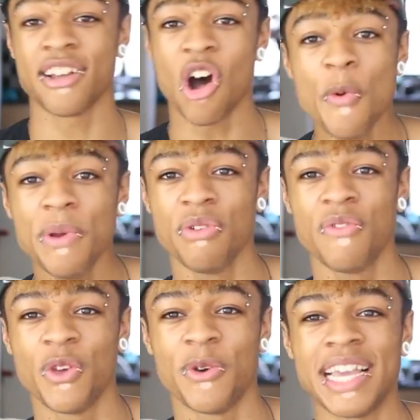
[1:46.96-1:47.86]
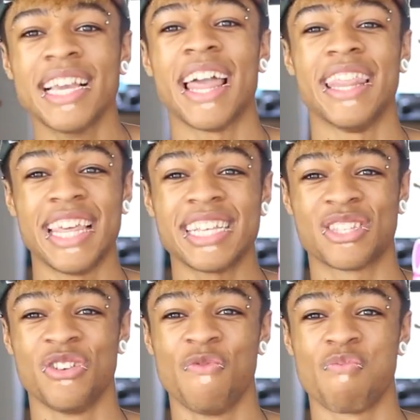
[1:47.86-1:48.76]
and I'll be reviewing
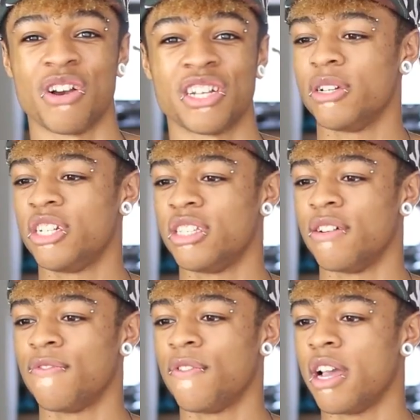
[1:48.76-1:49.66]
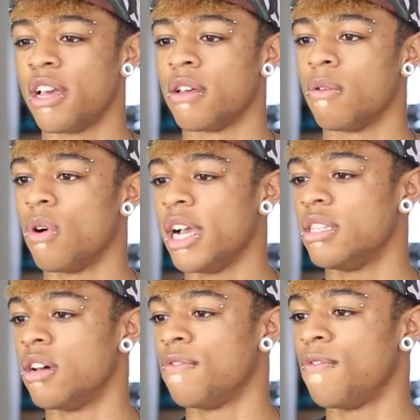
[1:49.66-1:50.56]
this toothbrush which is on fire. Why
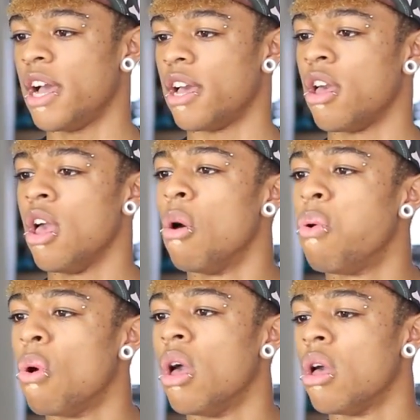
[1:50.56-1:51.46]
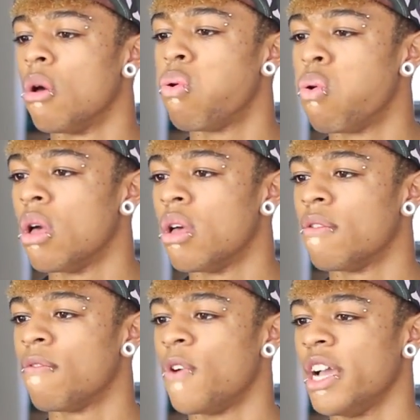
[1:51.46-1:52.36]
is it on fire?
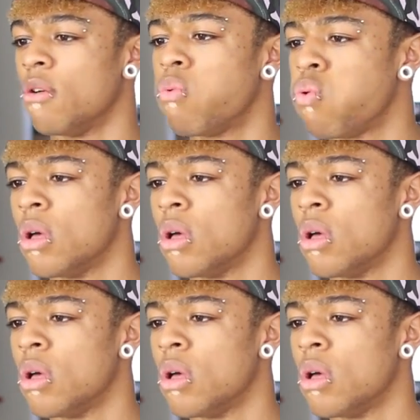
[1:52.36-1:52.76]
Why?